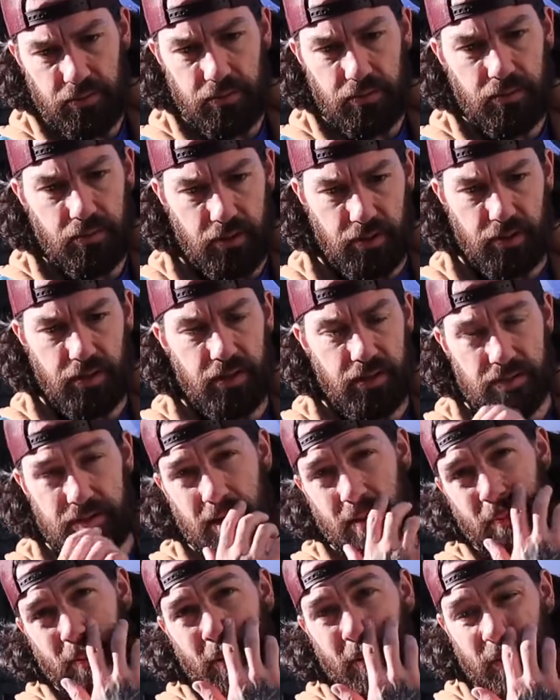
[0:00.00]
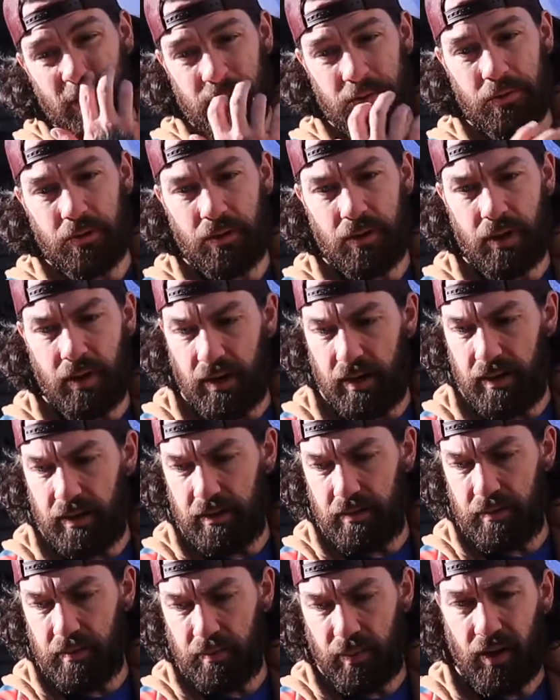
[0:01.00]
the inside part of the door,
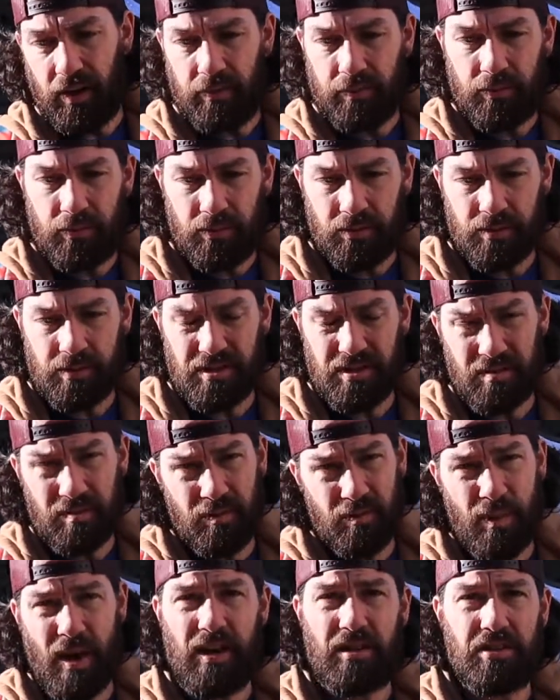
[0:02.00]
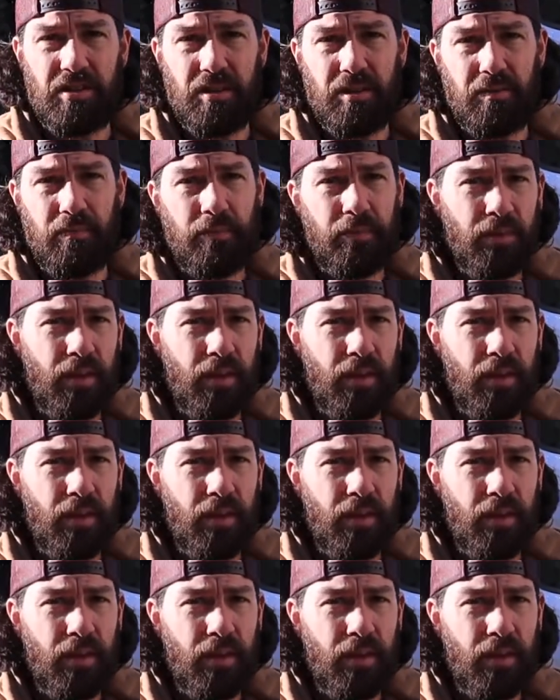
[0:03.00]
and the bottom corners seem to match up.